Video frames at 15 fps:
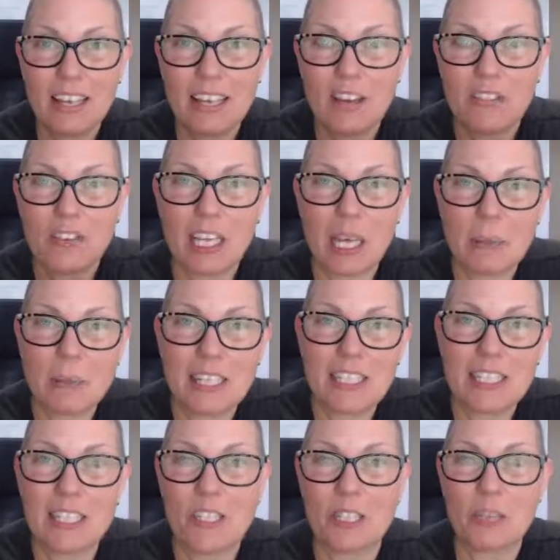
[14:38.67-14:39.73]
if you'd like me to
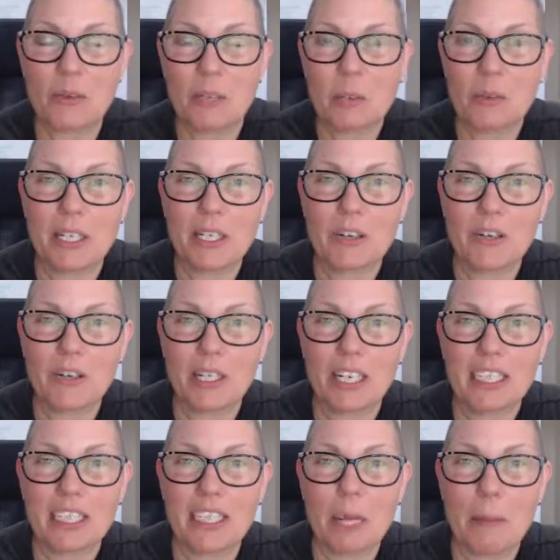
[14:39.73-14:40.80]
send you the replay, don't
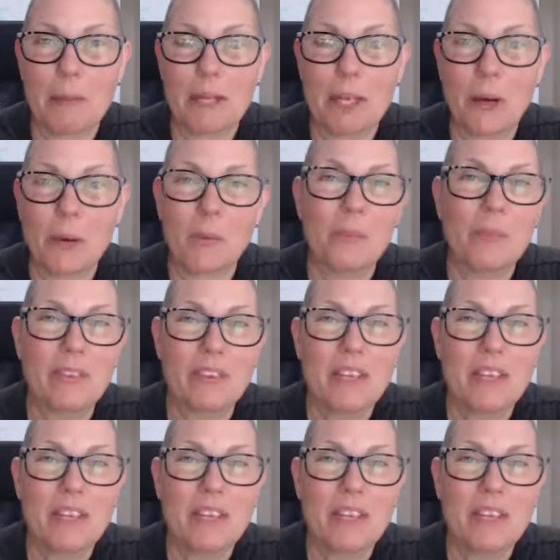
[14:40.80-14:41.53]
forget to let me know.